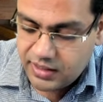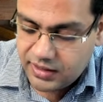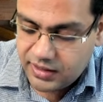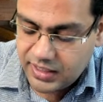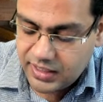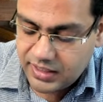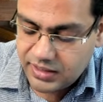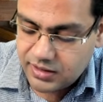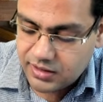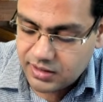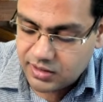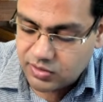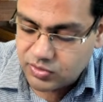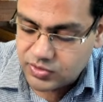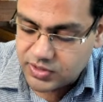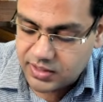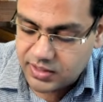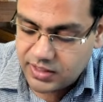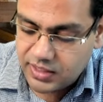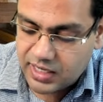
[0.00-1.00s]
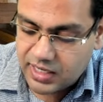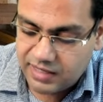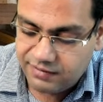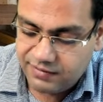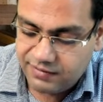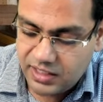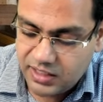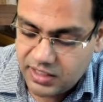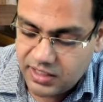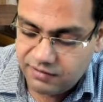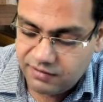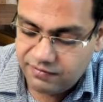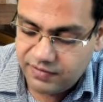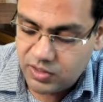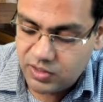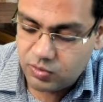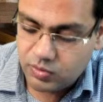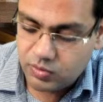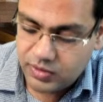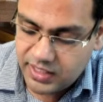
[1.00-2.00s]
10,000 I will give
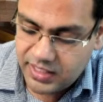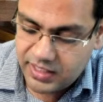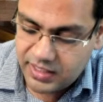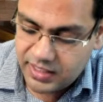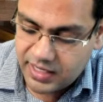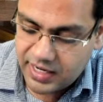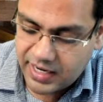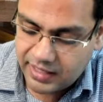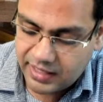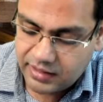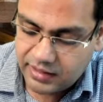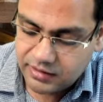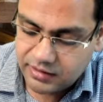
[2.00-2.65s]
you in hand.